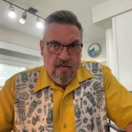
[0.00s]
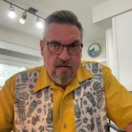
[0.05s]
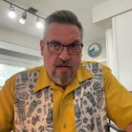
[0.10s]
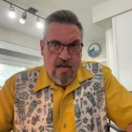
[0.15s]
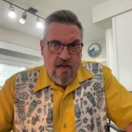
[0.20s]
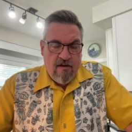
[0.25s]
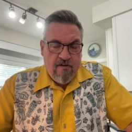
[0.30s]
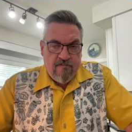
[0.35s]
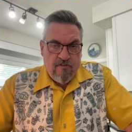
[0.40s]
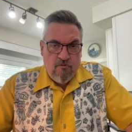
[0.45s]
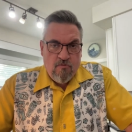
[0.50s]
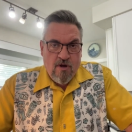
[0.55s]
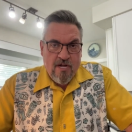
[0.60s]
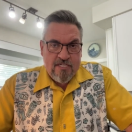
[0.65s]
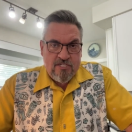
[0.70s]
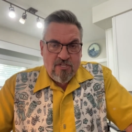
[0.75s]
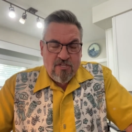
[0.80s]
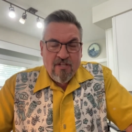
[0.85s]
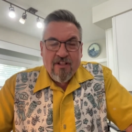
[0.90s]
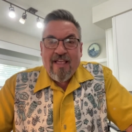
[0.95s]
Now, if you
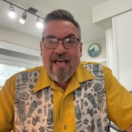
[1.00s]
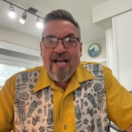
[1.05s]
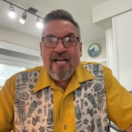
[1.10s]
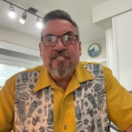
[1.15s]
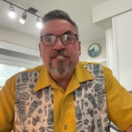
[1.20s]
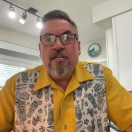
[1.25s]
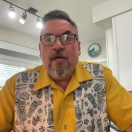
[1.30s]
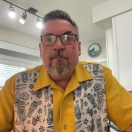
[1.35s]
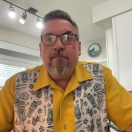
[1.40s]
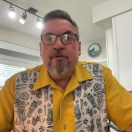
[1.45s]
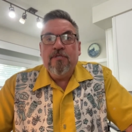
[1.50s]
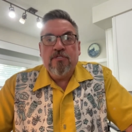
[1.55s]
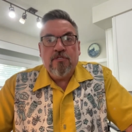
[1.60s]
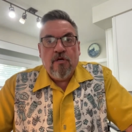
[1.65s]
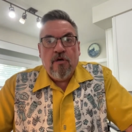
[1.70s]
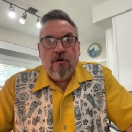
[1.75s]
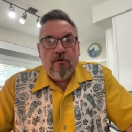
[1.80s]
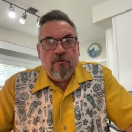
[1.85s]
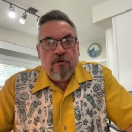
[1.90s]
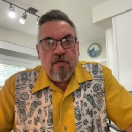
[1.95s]
watched the last
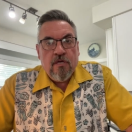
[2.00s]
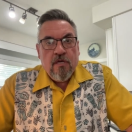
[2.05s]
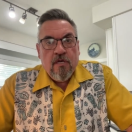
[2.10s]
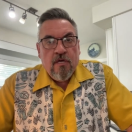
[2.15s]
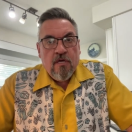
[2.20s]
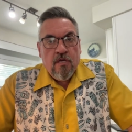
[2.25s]
episode,